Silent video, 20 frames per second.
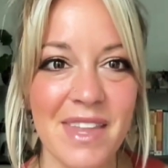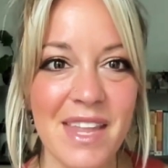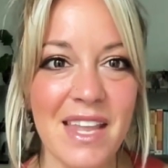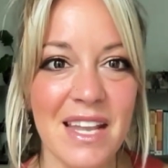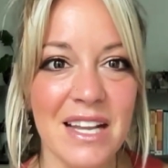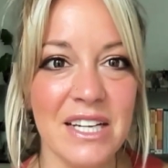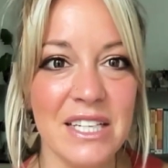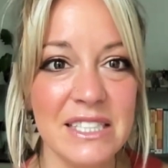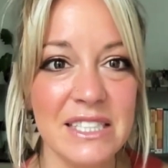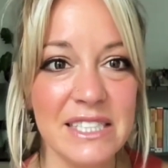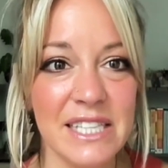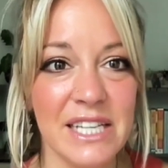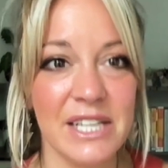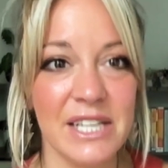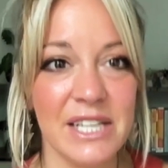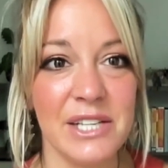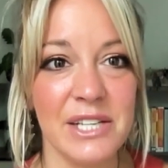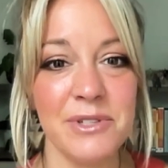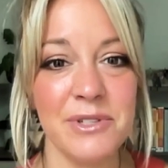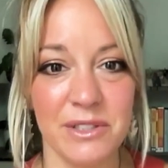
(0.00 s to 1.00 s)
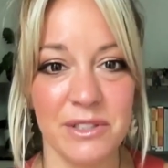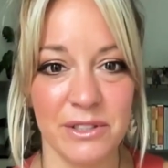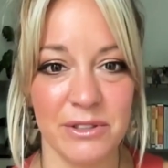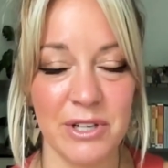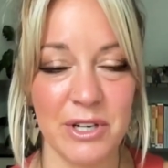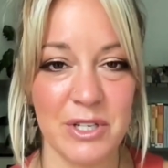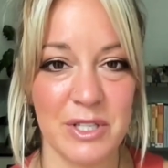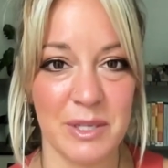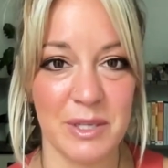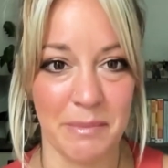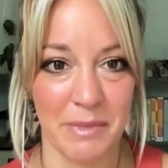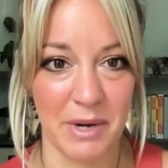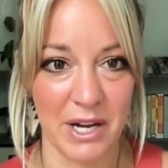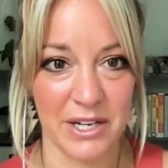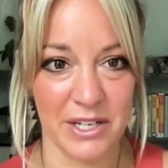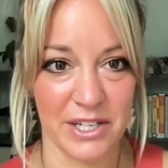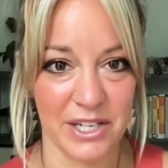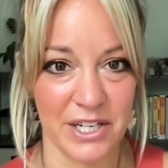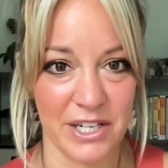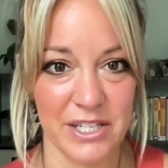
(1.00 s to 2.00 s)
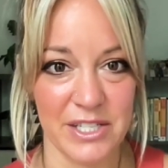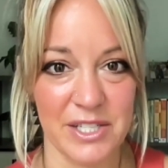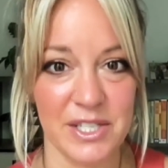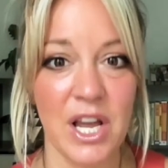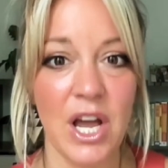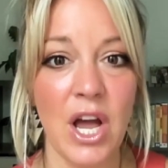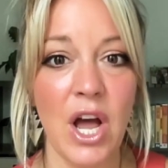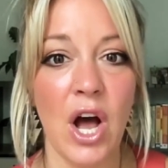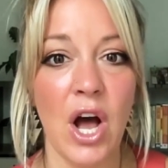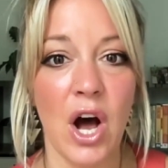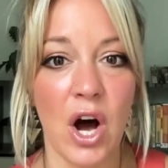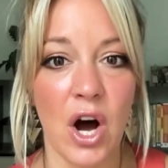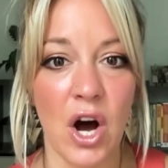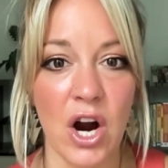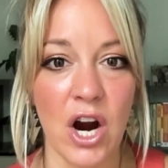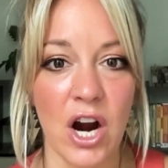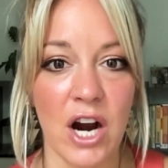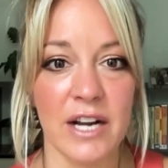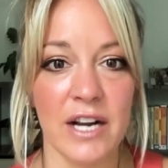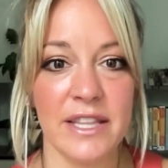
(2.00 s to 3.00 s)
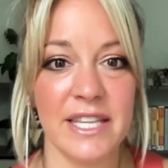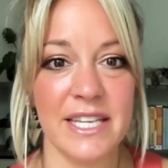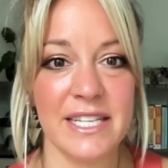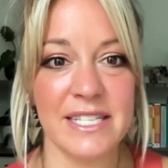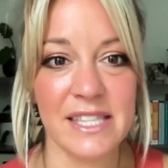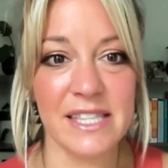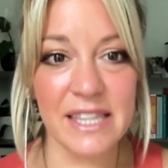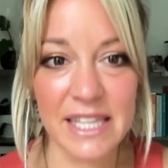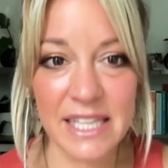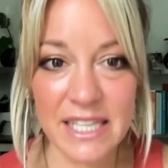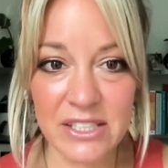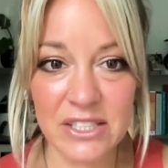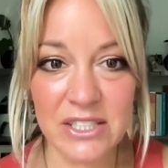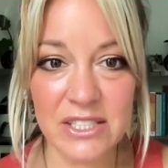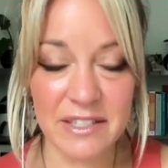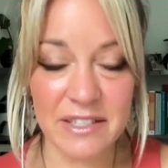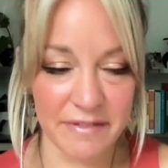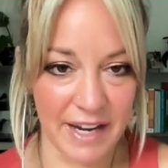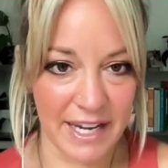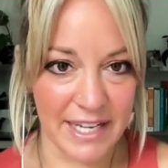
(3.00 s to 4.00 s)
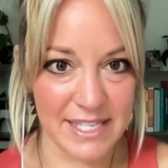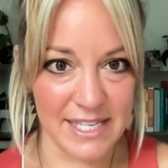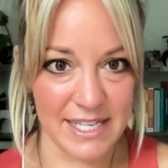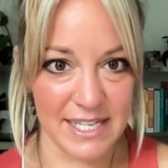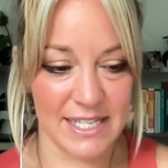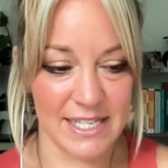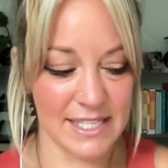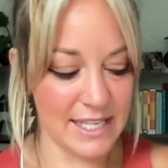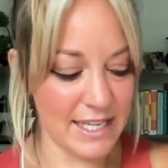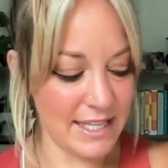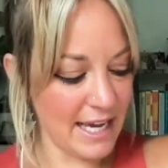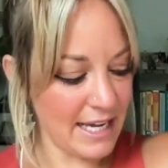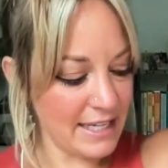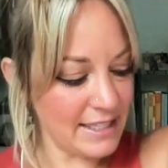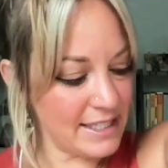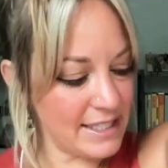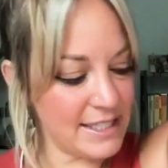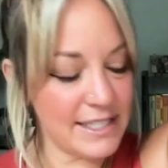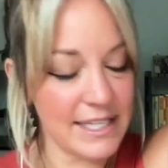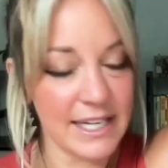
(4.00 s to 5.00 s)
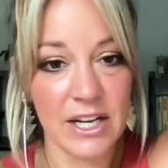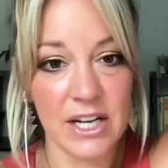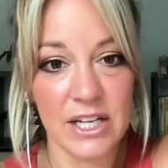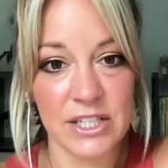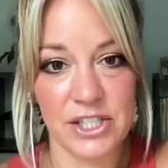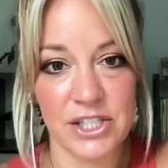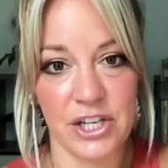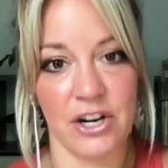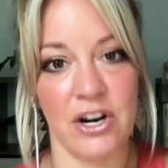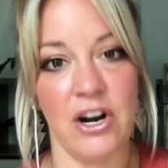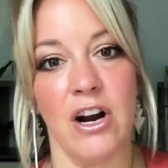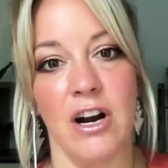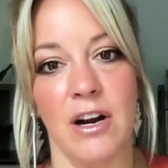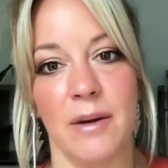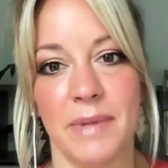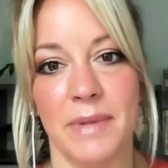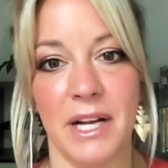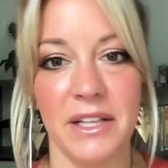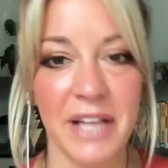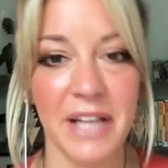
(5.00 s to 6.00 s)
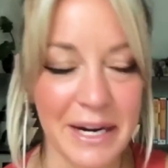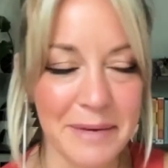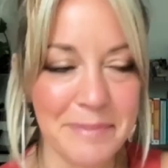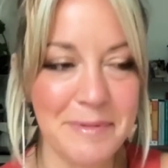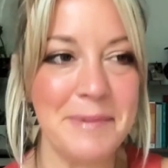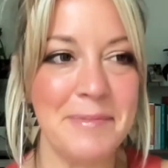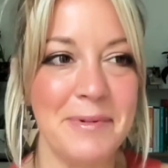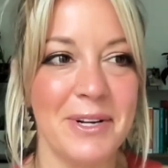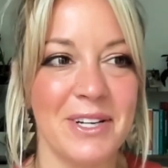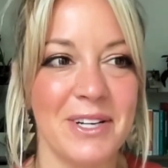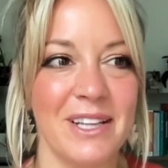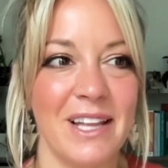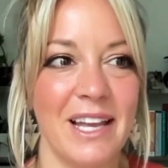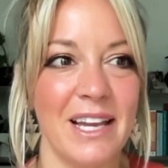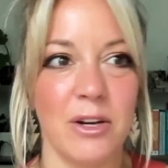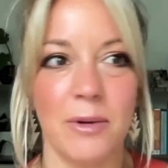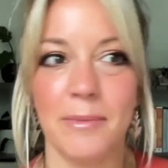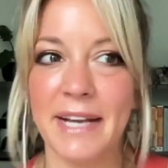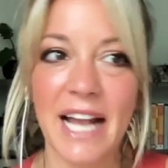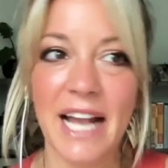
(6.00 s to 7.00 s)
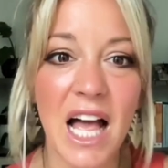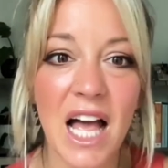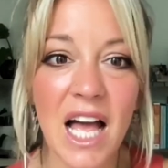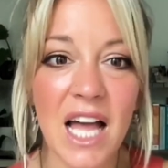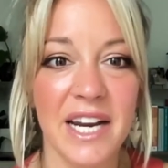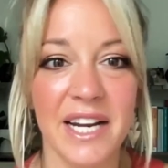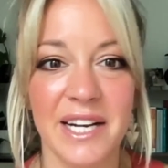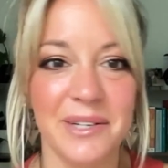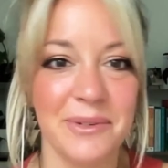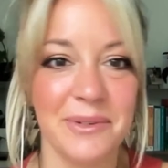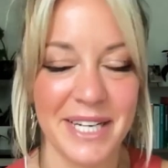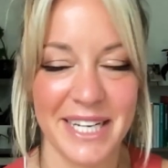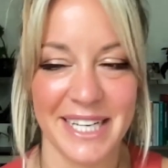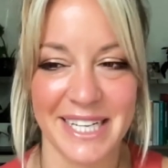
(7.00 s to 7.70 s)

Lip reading: continuous glucose monitors are these little devices that stick onto your arm. A lot of people are like, oh my God, I don't want a